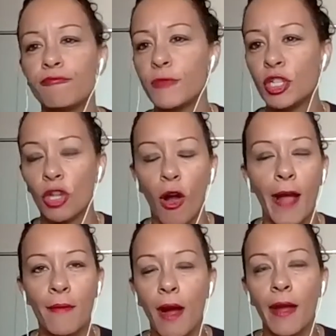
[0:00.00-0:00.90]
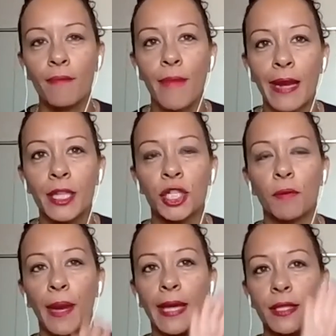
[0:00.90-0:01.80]
I manage
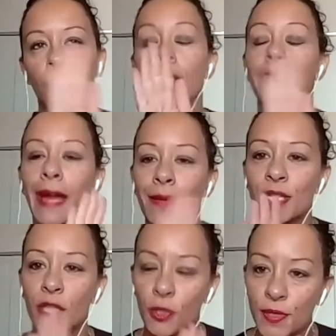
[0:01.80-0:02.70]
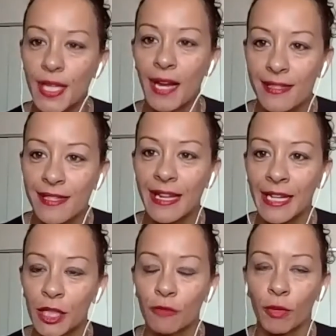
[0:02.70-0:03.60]
it based on the names that you start seeing
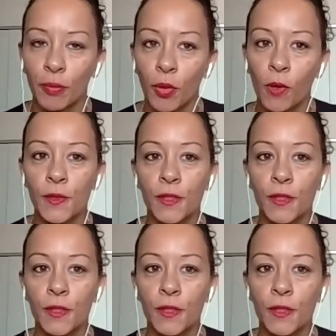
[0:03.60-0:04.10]
in the reports.